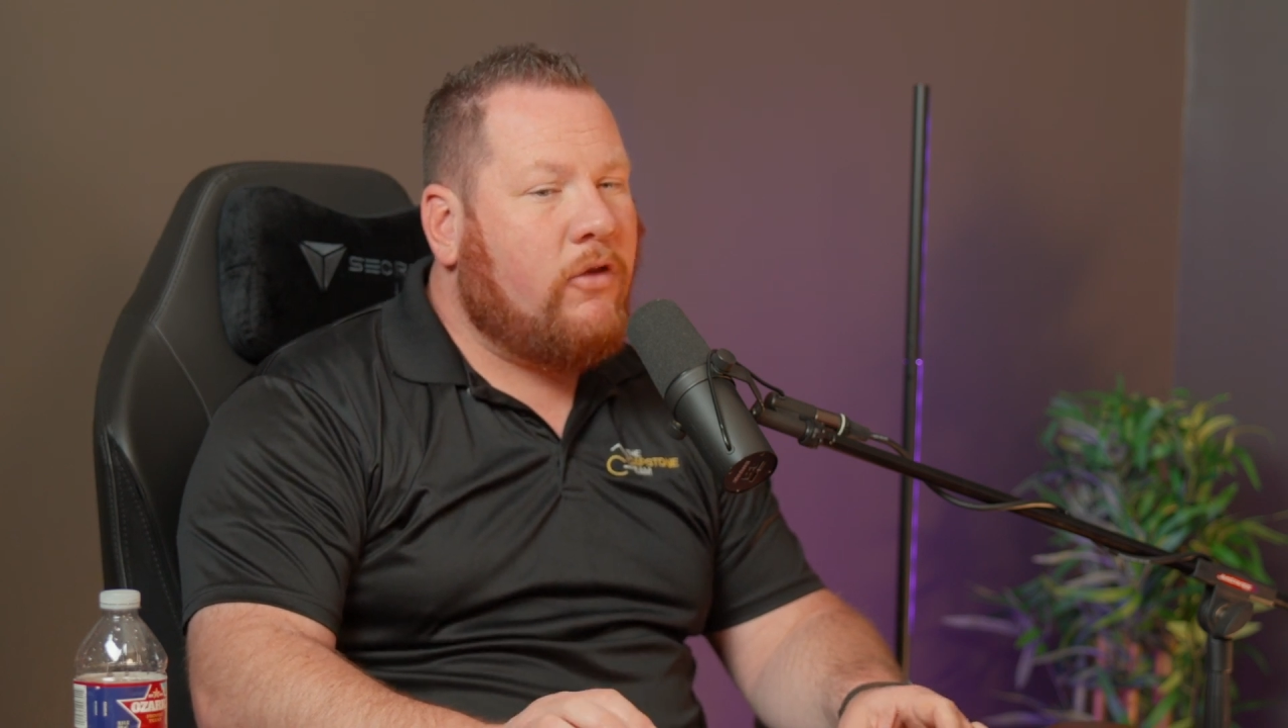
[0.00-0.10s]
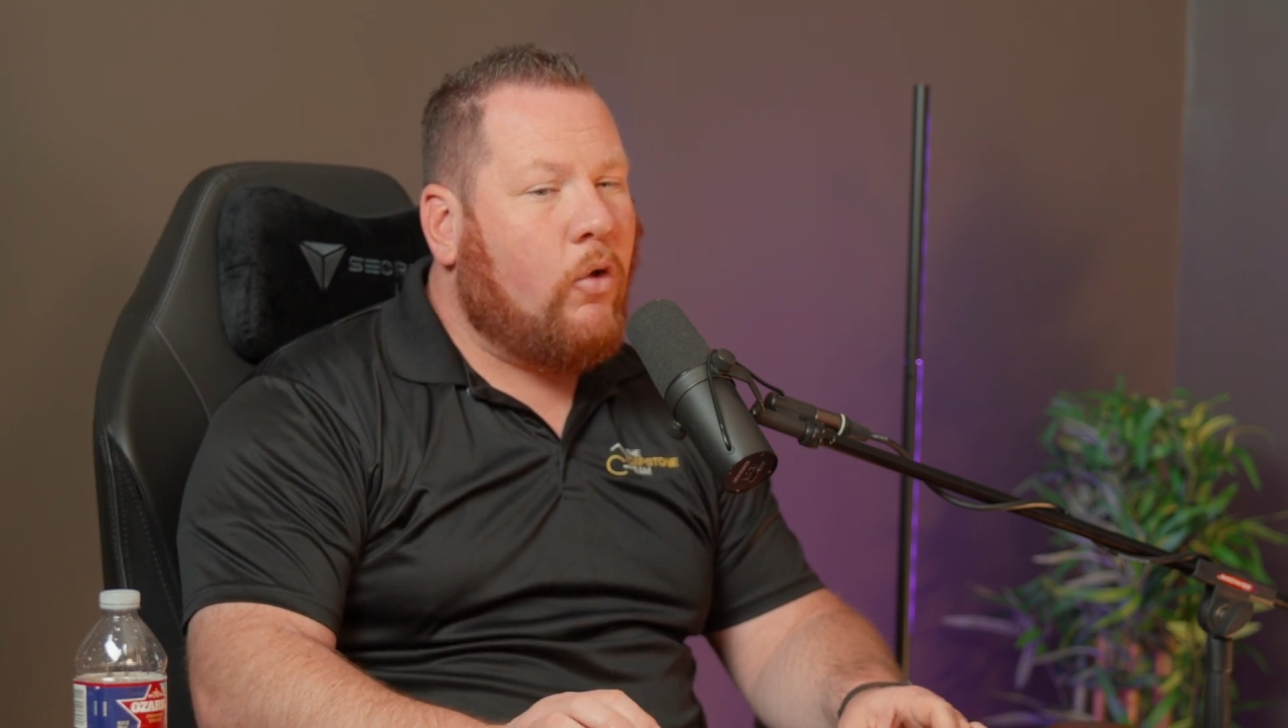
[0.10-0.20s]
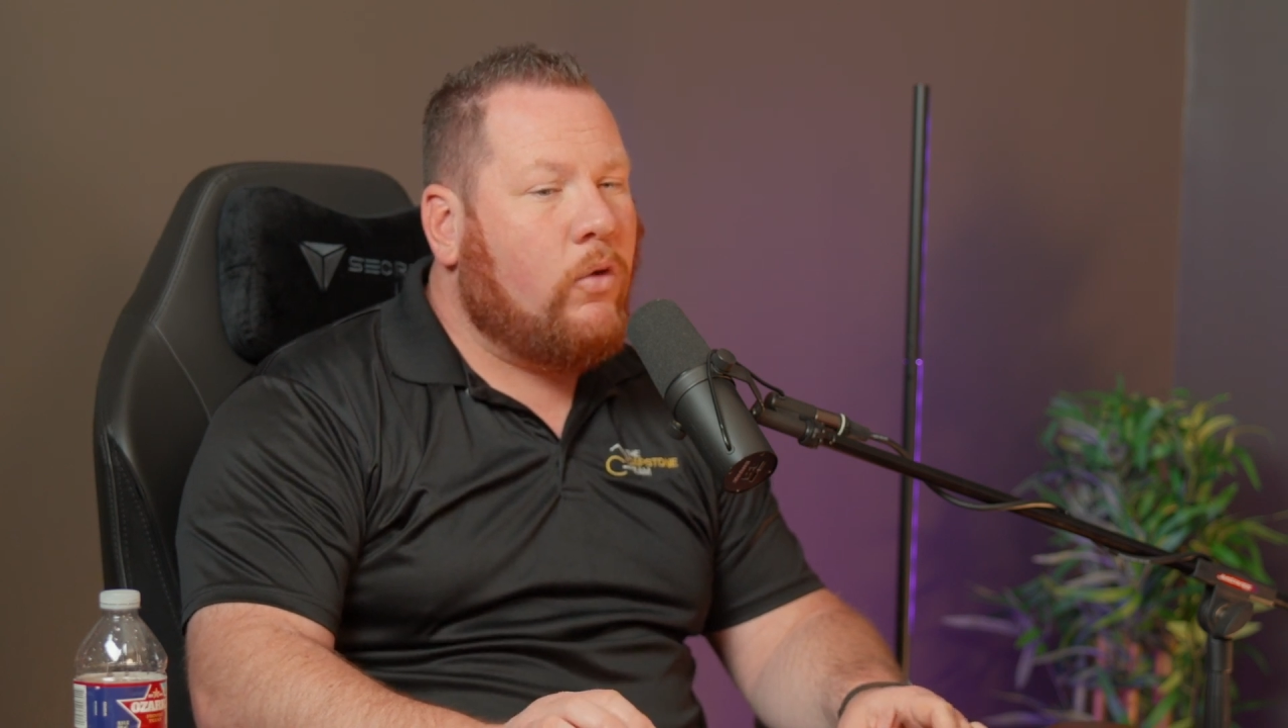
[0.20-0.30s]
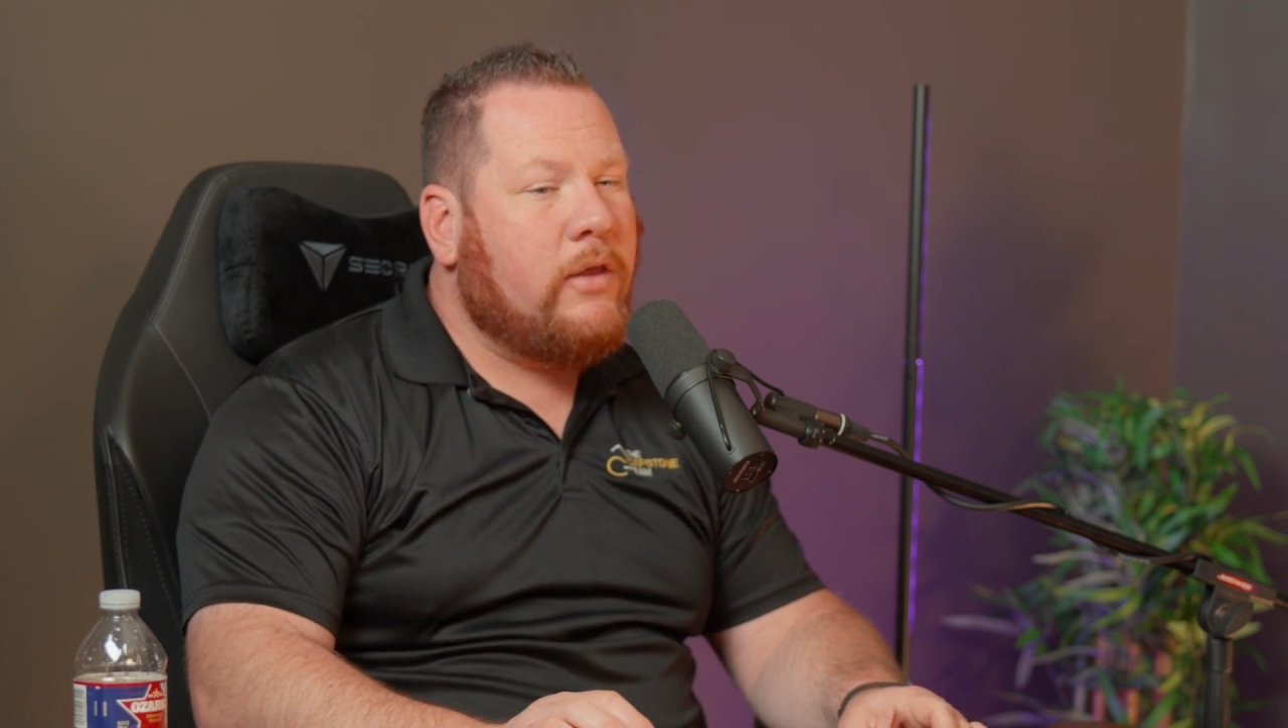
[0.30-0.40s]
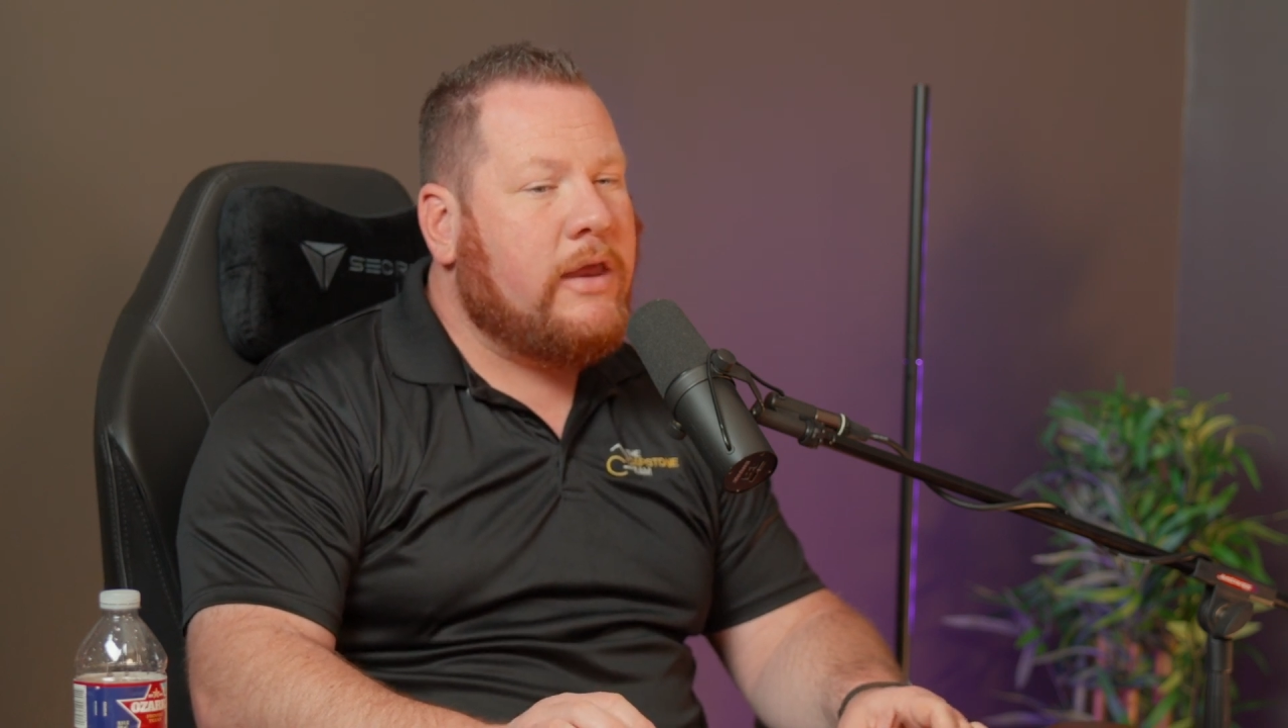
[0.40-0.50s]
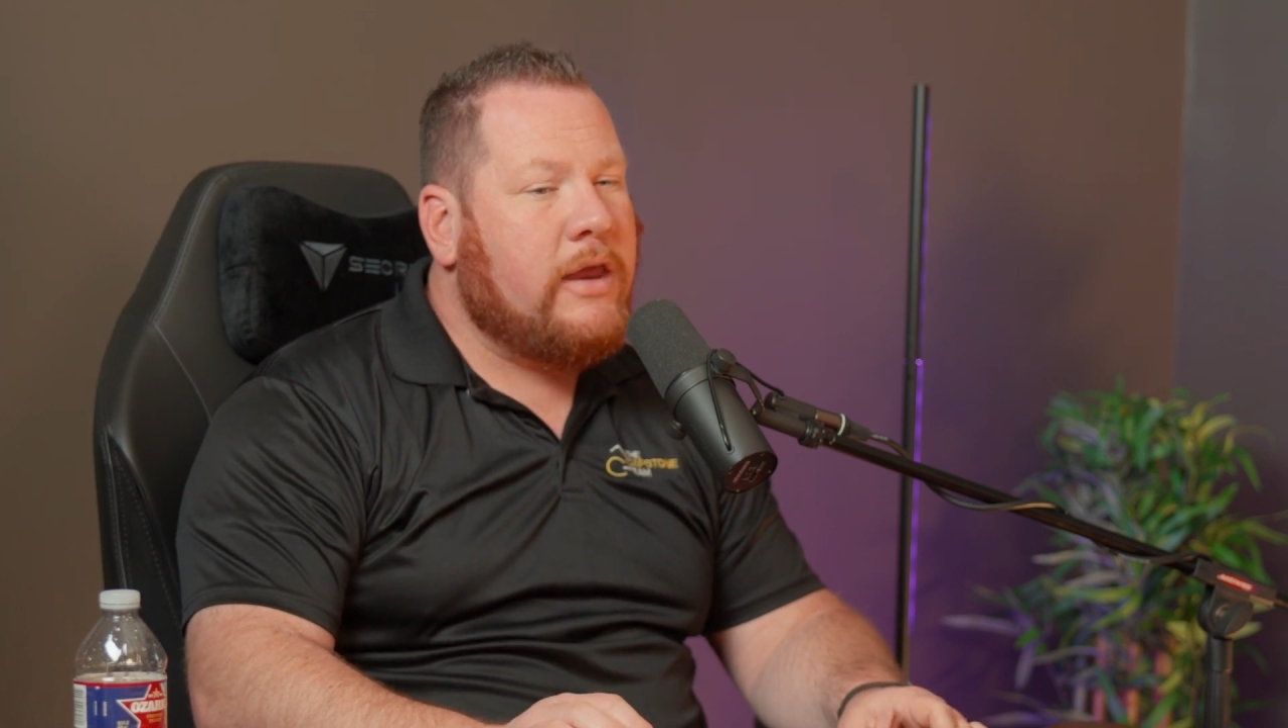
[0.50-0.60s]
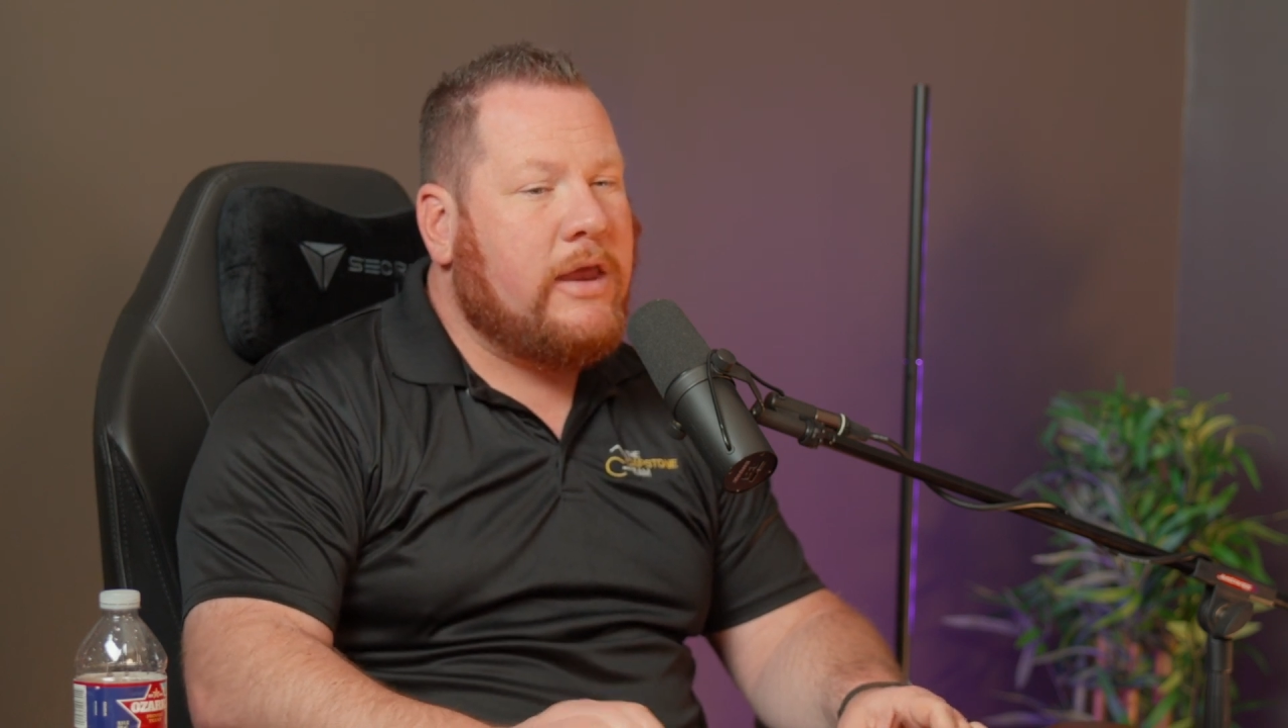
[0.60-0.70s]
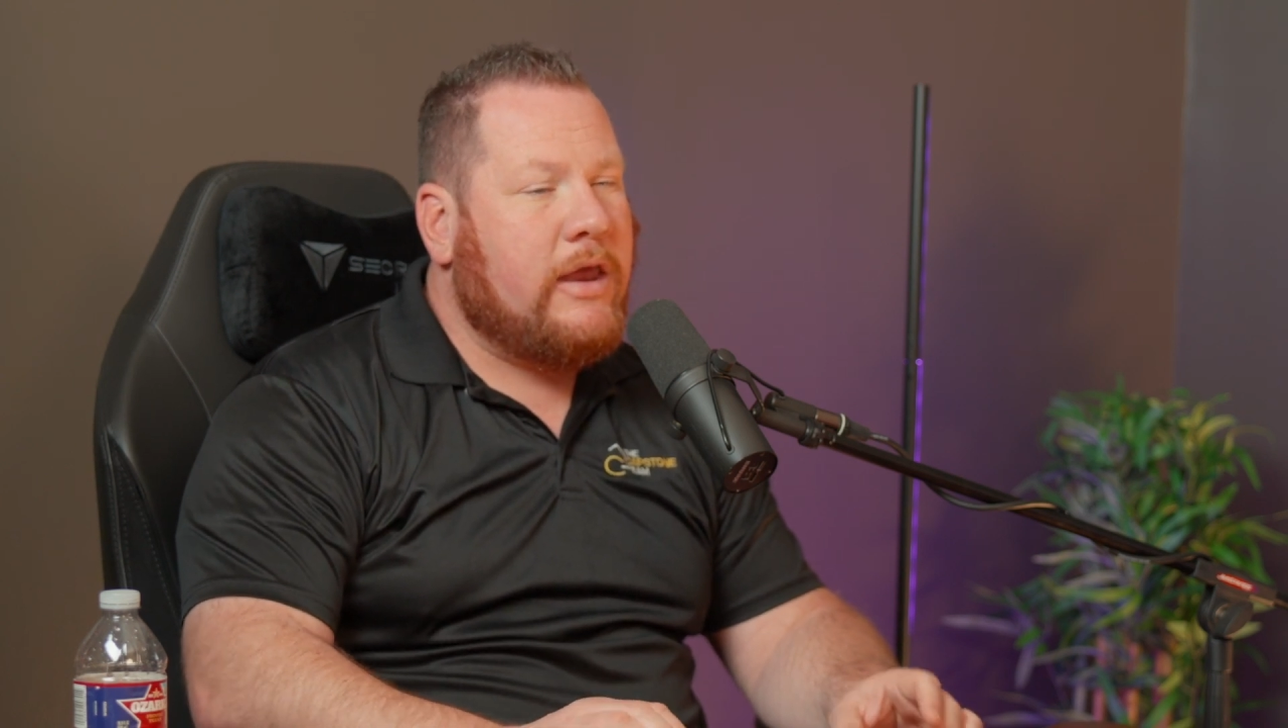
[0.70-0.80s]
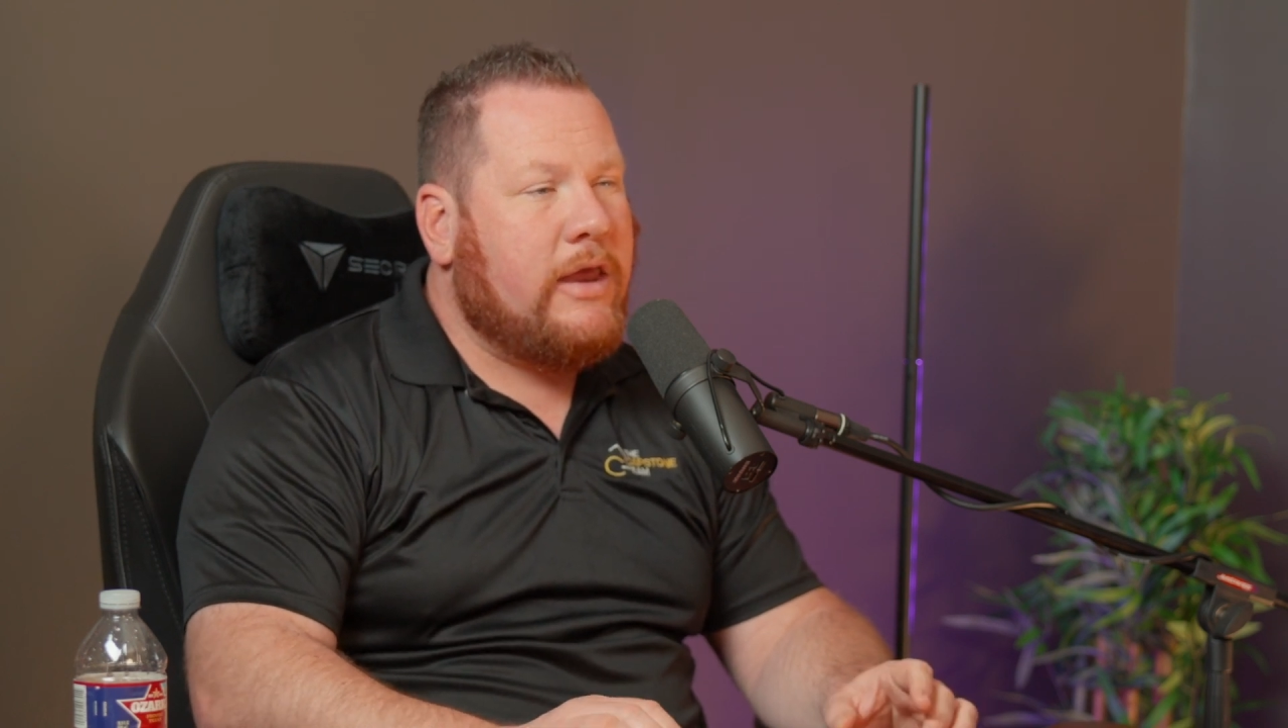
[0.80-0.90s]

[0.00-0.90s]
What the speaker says: only